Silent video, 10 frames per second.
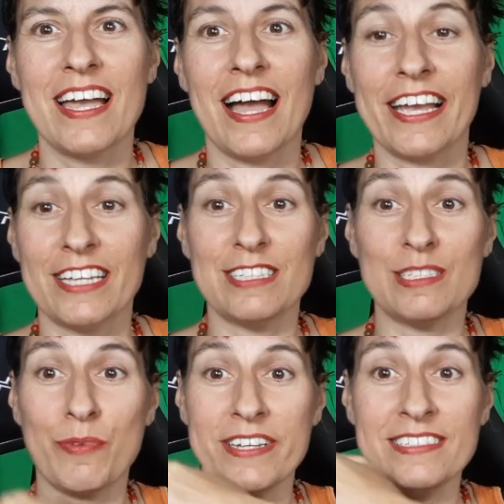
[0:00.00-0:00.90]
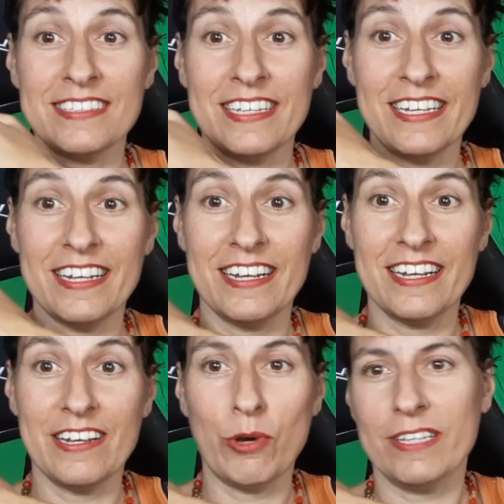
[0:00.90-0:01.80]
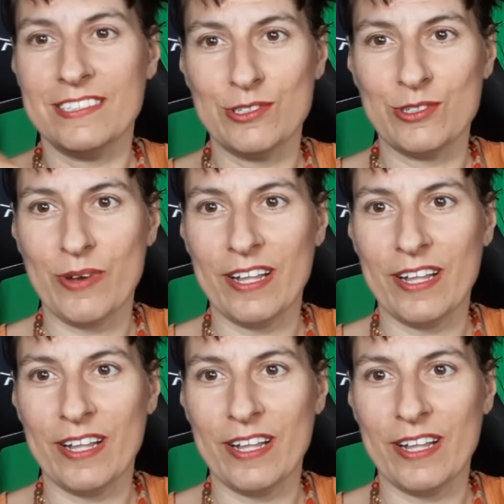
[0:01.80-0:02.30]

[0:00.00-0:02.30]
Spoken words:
I got this bracelet. Well, this was a while